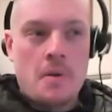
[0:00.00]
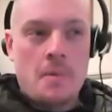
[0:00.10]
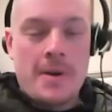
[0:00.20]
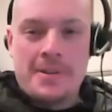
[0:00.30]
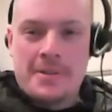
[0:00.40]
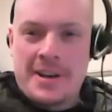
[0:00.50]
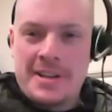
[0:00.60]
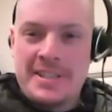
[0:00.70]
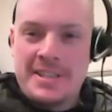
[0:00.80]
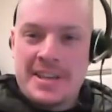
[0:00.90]
Well,
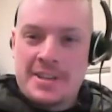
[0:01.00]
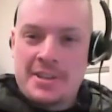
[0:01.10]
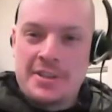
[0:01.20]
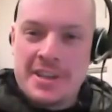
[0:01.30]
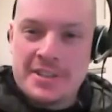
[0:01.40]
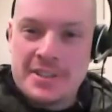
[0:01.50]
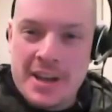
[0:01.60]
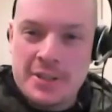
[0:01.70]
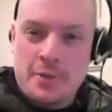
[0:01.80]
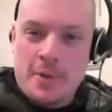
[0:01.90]
IT technician,
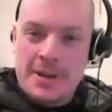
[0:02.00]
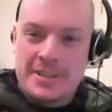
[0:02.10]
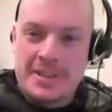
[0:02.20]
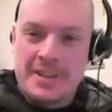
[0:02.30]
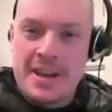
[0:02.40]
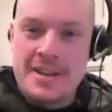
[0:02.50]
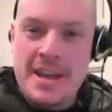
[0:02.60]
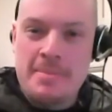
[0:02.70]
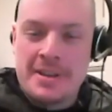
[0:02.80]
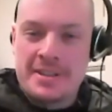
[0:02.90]
that's quite a
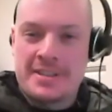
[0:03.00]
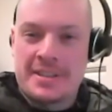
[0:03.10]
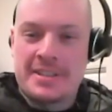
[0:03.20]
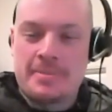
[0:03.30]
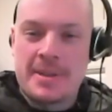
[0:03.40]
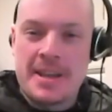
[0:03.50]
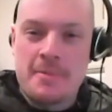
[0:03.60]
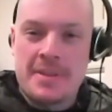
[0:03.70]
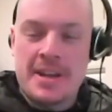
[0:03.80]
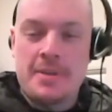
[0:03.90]
nebulous thing to begin
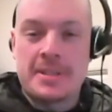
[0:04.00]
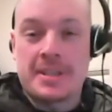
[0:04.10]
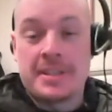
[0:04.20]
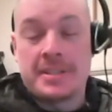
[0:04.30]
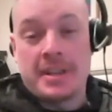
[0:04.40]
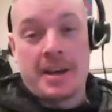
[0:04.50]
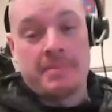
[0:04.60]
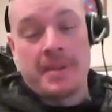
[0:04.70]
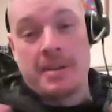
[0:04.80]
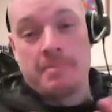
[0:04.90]
with anyways, because
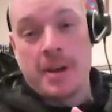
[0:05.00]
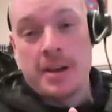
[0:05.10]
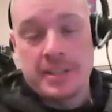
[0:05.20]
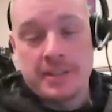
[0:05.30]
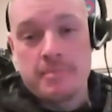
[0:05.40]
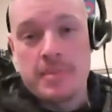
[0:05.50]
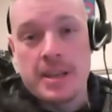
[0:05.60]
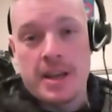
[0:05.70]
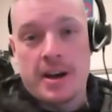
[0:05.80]
I personally, for me,